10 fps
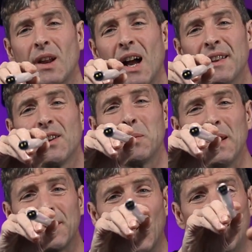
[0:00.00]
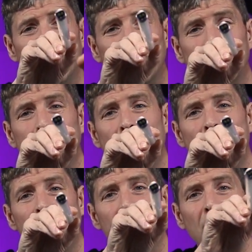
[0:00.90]
And this means only a
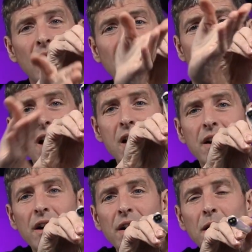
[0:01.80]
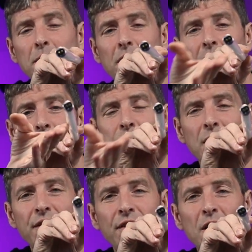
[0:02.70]
small arc, you know,
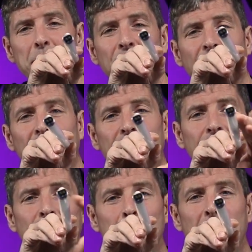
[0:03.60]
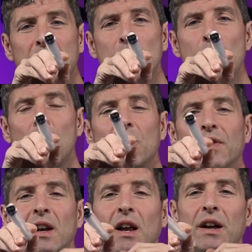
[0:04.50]
25% or so, about a quarter of
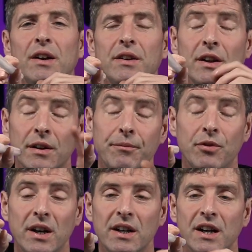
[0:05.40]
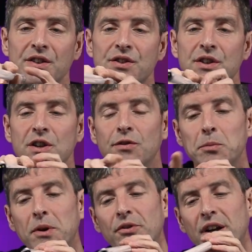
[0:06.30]
the light, the radiation, the
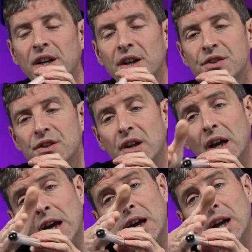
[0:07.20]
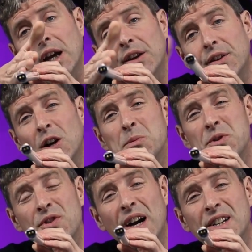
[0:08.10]
UVB radiation, is going to be
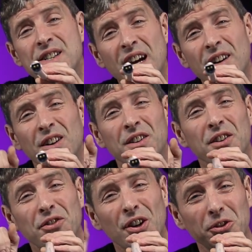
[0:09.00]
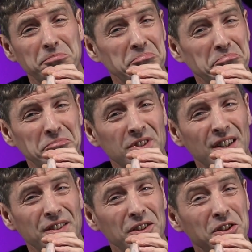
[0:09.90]
directed down onto the grow. So
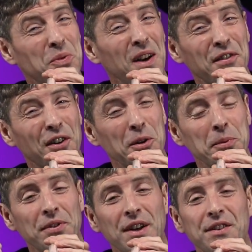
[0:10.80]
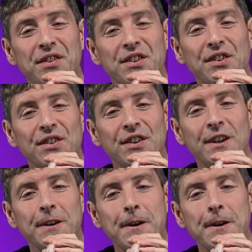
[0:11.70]
that's only 25% efficiency.